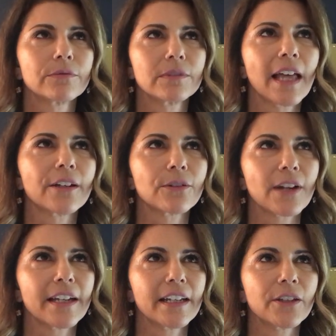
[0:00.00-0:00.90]
letter
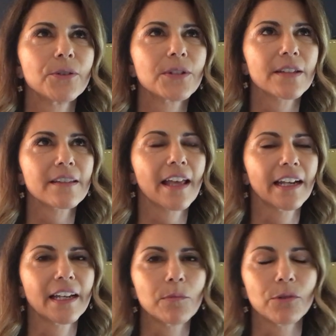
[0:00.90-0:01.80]
writing, who does that
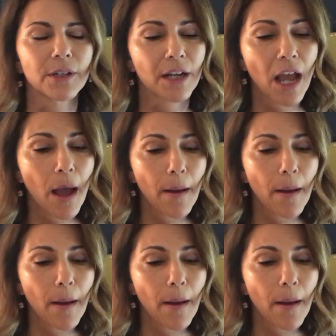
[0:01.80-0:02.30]
anymore?